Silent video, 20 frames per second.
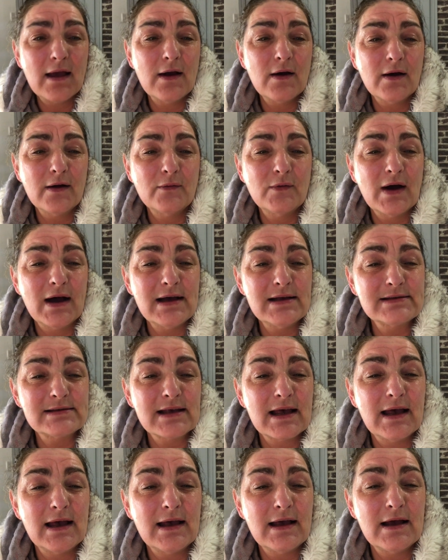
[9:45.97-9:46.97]
What is
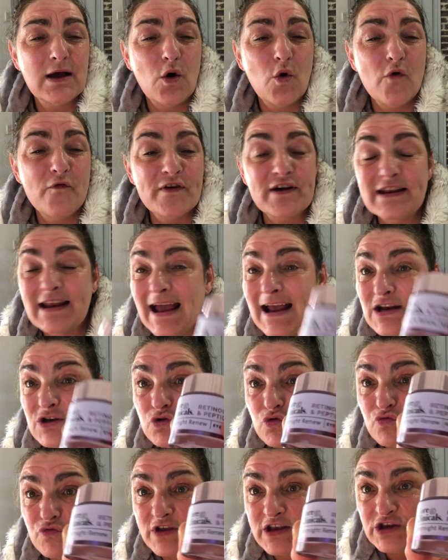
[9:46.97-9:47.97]
it? Overnight
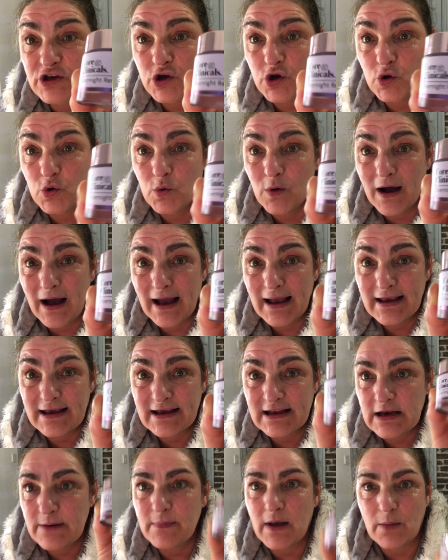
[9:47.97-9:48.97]
Renew Eye
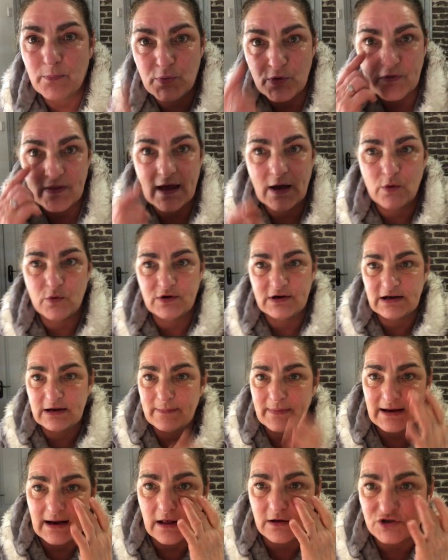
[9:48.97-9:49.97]
Cream. I'll put that on in a
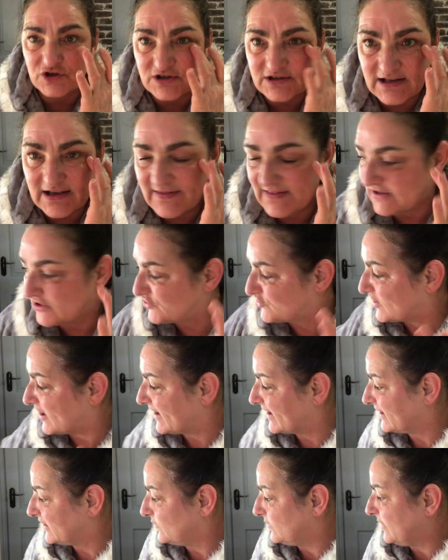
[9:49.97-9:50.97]
minute. I'll just let this dry
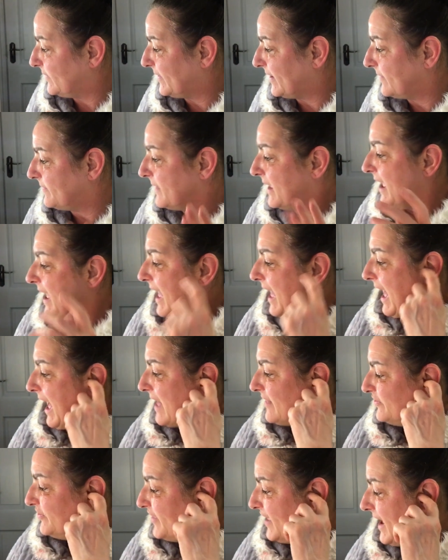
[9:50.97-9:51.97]
in a wee bit.
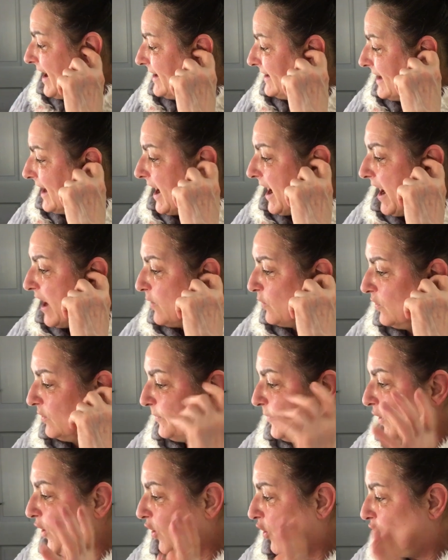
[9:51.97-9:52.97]
And then I will
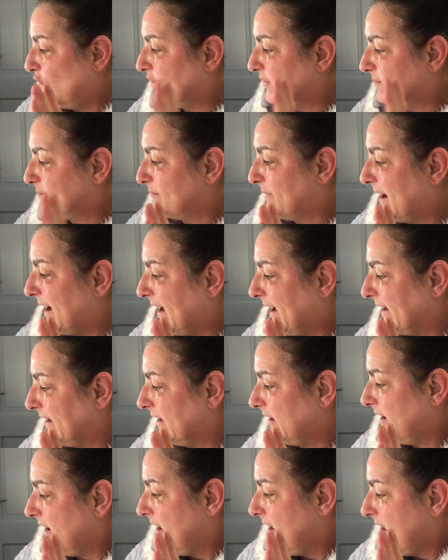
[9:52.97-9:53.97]
put on my...
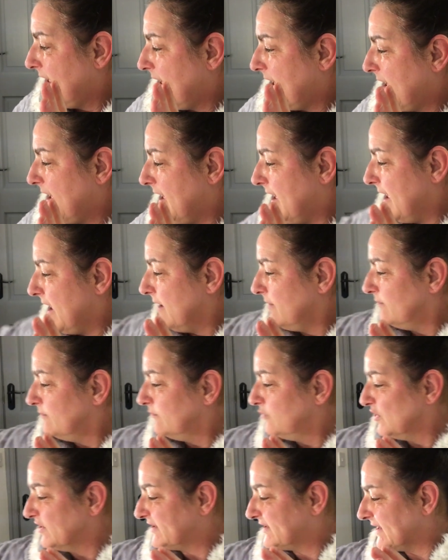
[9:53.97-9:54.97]

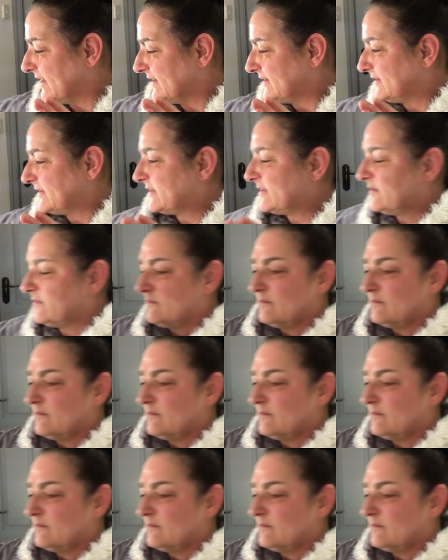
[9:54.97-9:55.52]
what's this?